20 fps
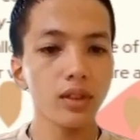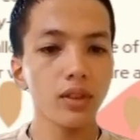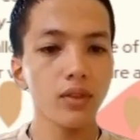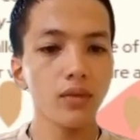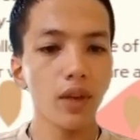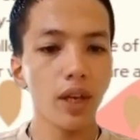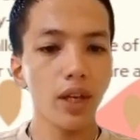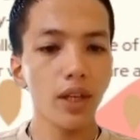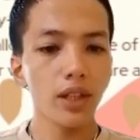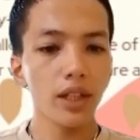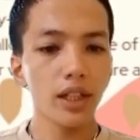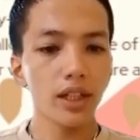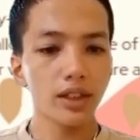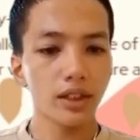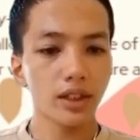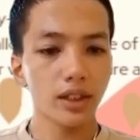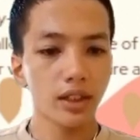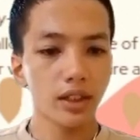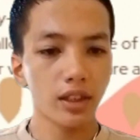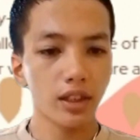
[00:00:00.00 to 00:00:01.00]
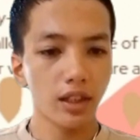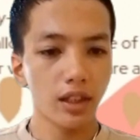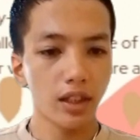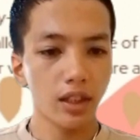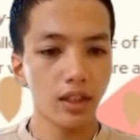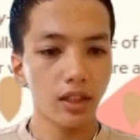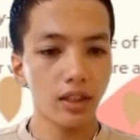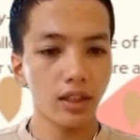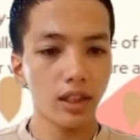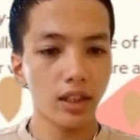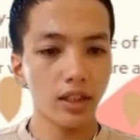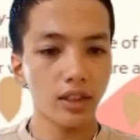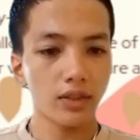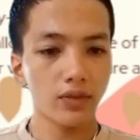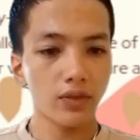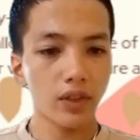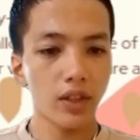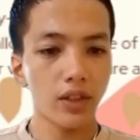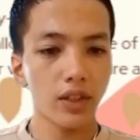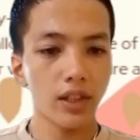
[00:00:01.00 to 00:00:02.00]
Violence. Intense
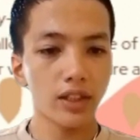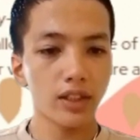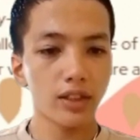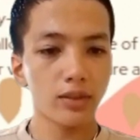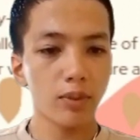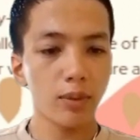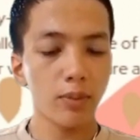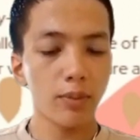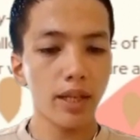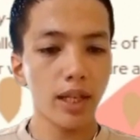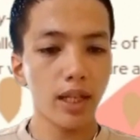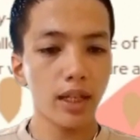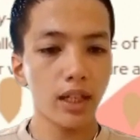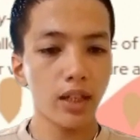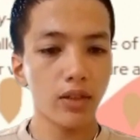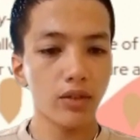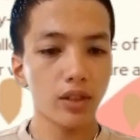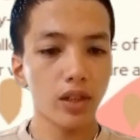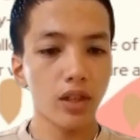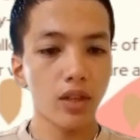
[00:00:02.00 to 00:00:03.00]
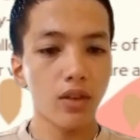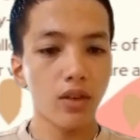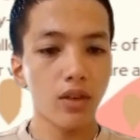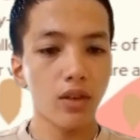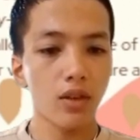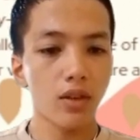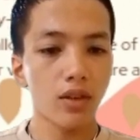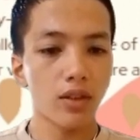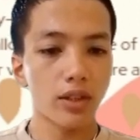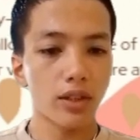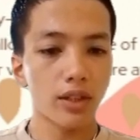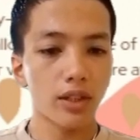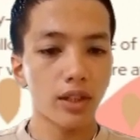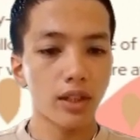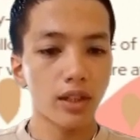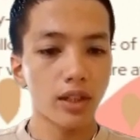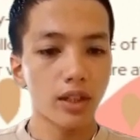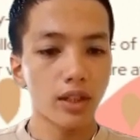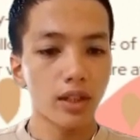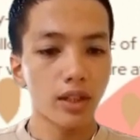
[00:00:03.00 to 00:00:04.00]
violence may be allowed.
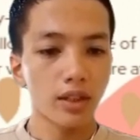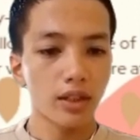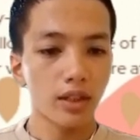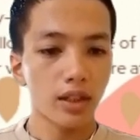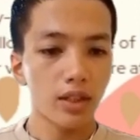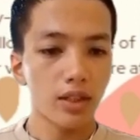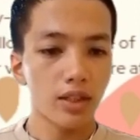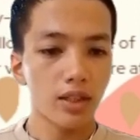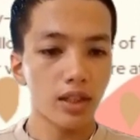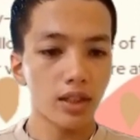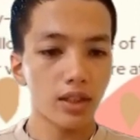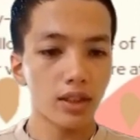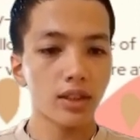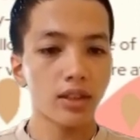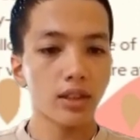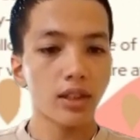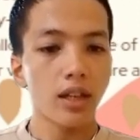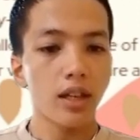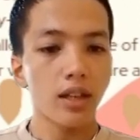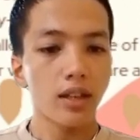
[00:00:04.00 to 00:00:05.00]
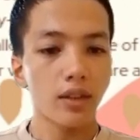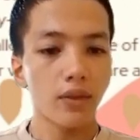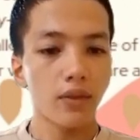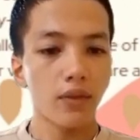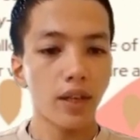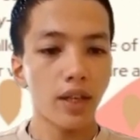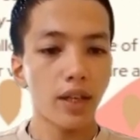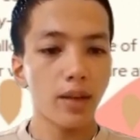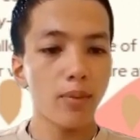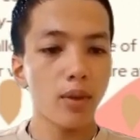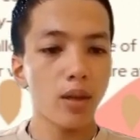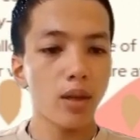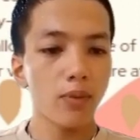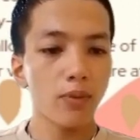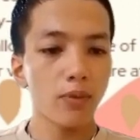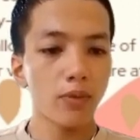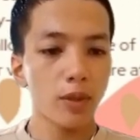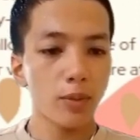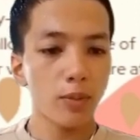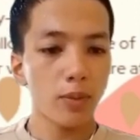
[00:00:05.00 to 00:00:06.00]
Horror. The
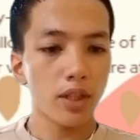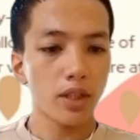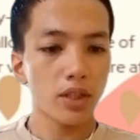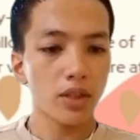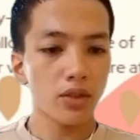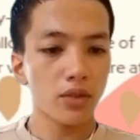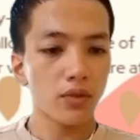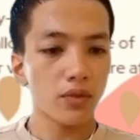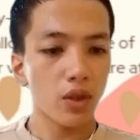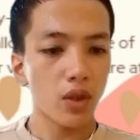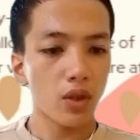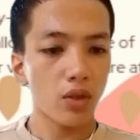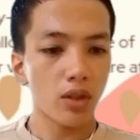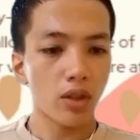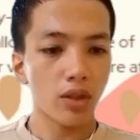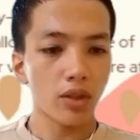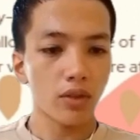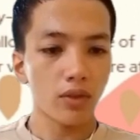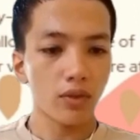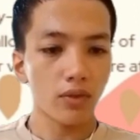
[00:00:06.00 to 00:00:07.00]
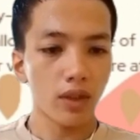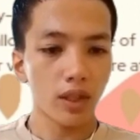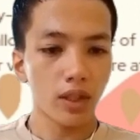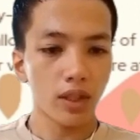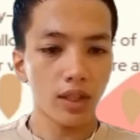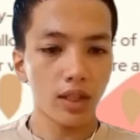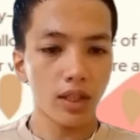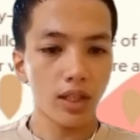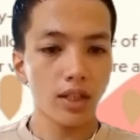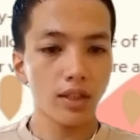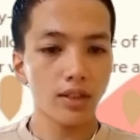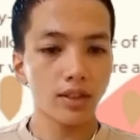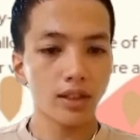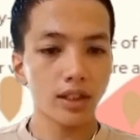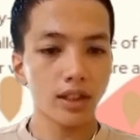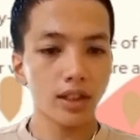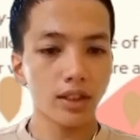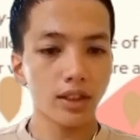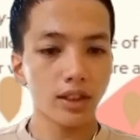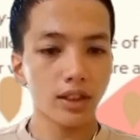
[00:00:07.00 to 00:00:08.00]
Justifiable depiction of horror, frightening
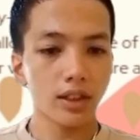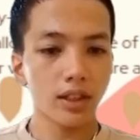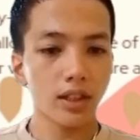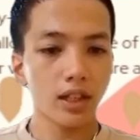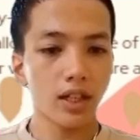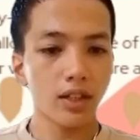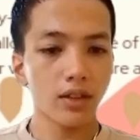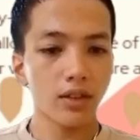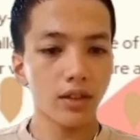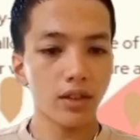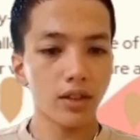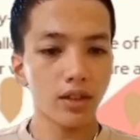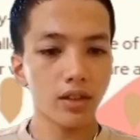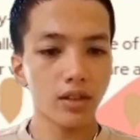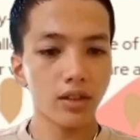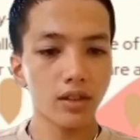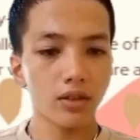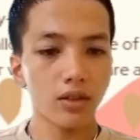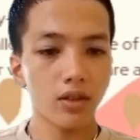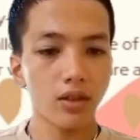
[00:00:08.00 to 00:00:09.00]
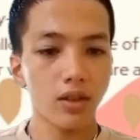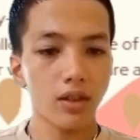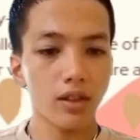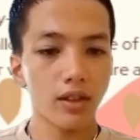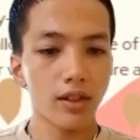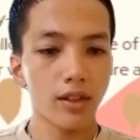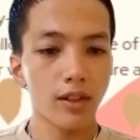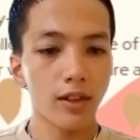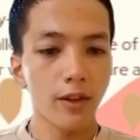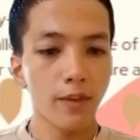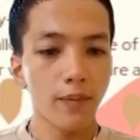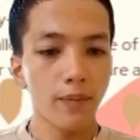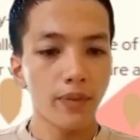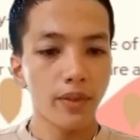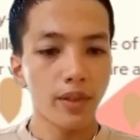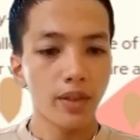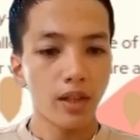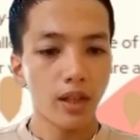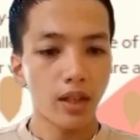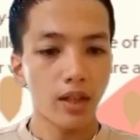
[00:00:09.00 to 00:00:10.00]
scenes, and occasional gore
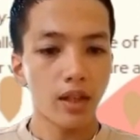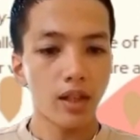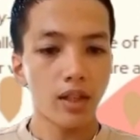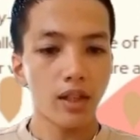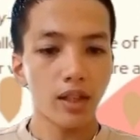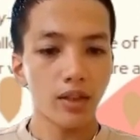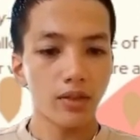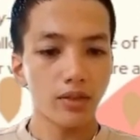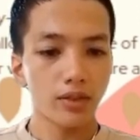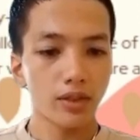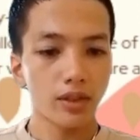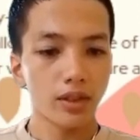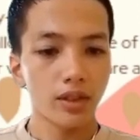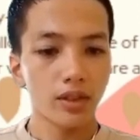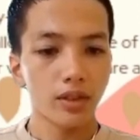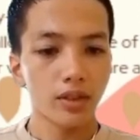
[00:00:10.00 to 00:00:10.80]
are allowed.